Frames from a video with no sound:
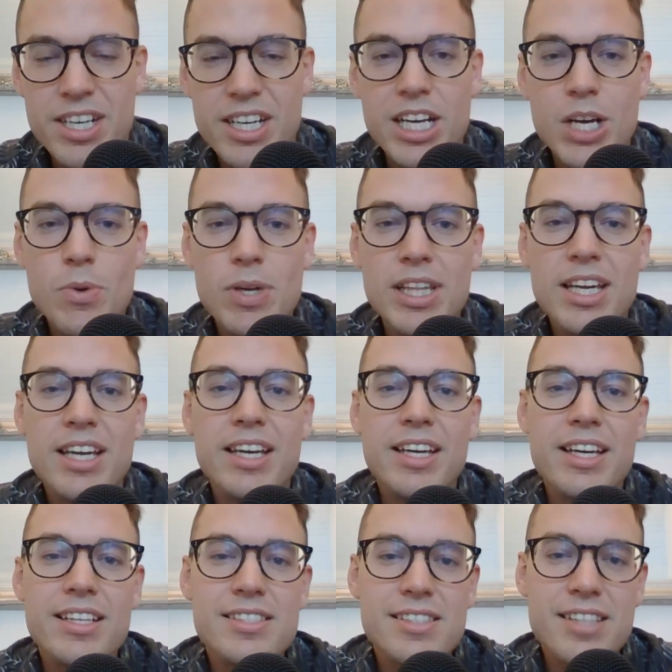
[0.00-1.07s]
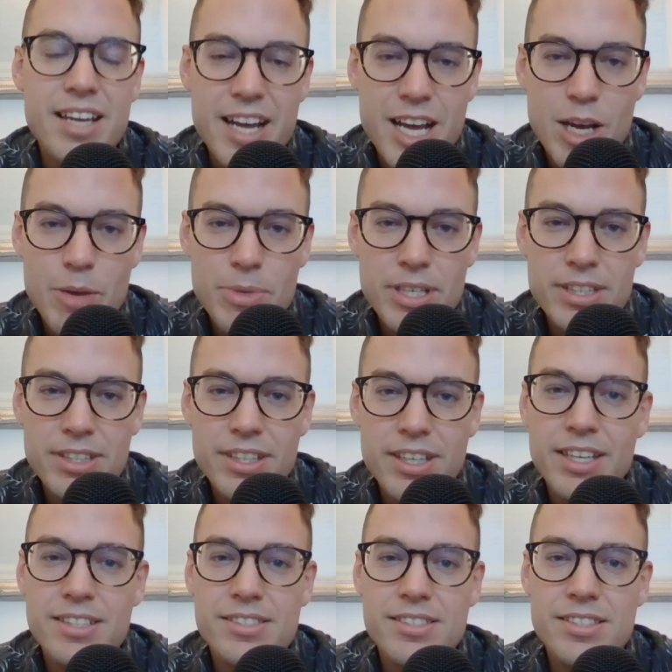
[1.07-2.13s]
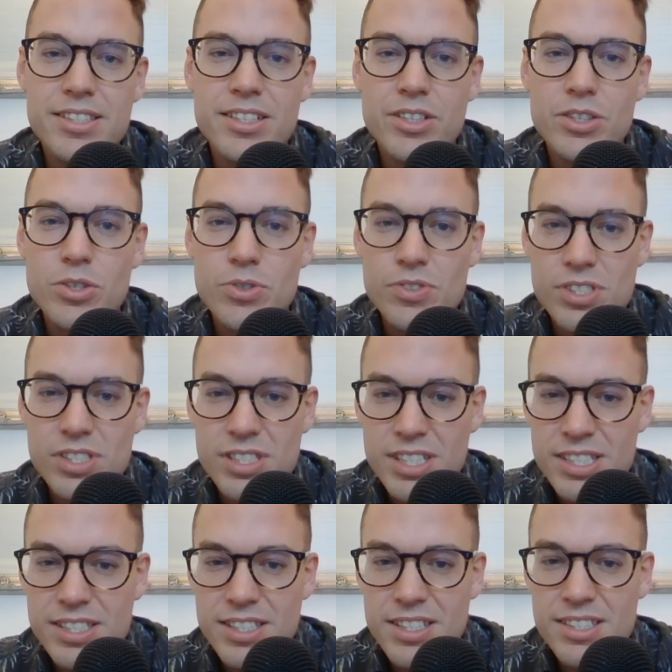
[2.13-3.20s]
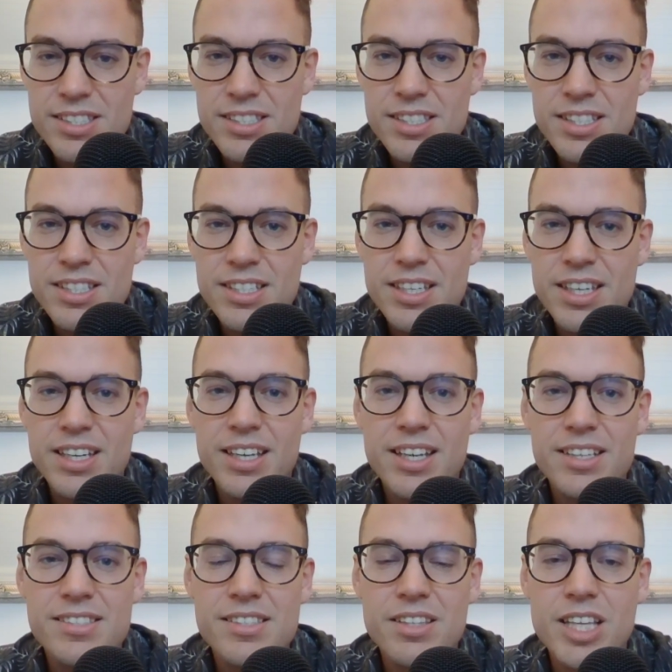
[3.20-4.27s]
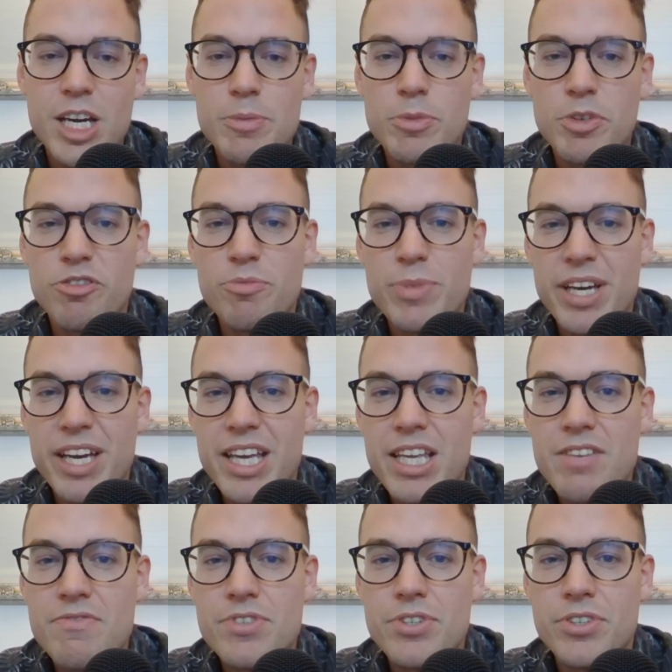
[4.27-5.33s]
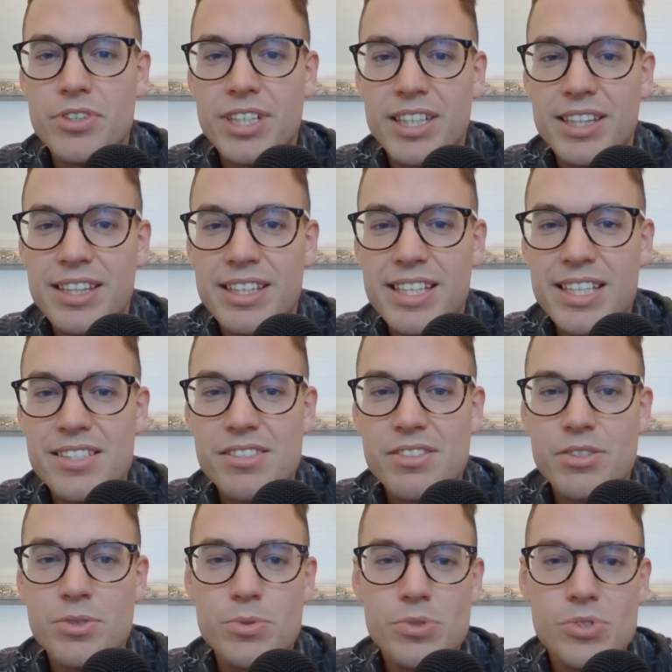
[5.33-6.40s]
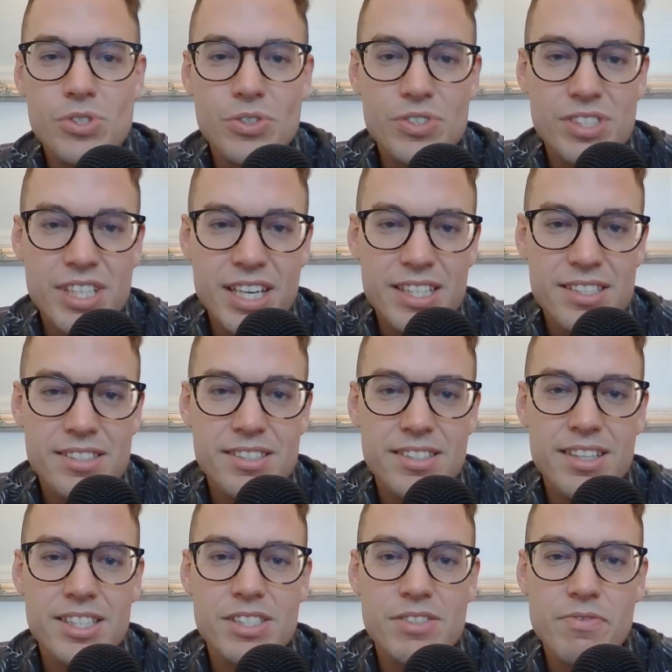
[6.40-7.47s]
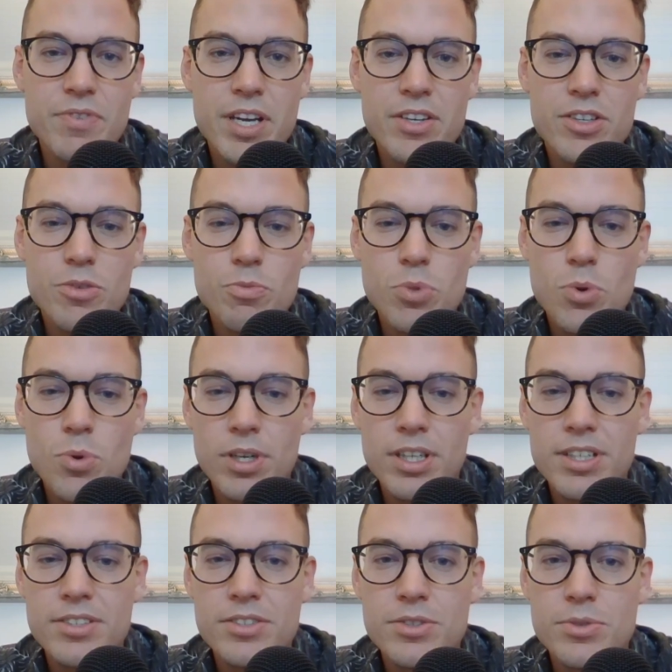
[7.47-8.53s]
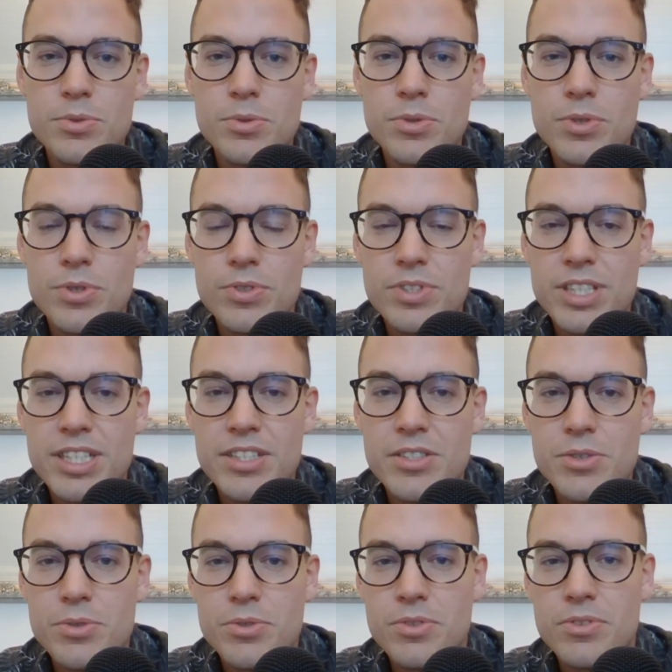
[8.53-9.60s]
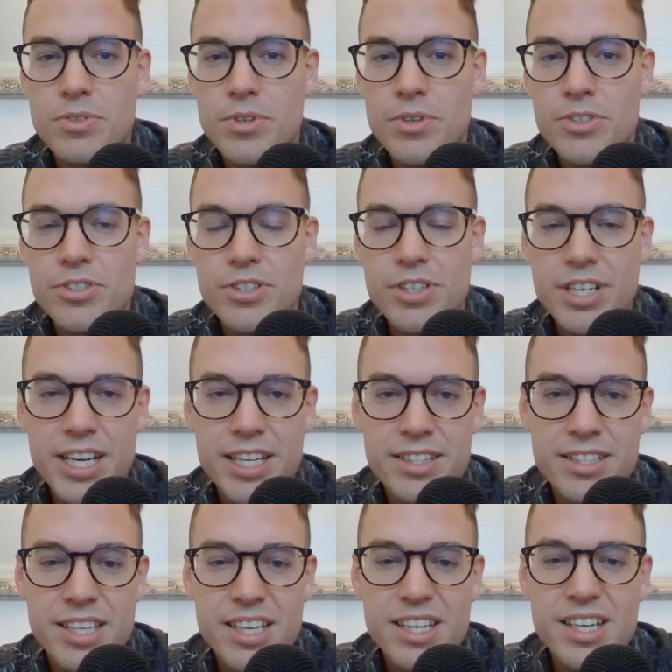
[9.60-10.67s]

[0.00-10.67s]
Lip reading: Well, it's the habit, it's the consistency, it's the type of behavior that leads to success. It's very important to continue to nurture that.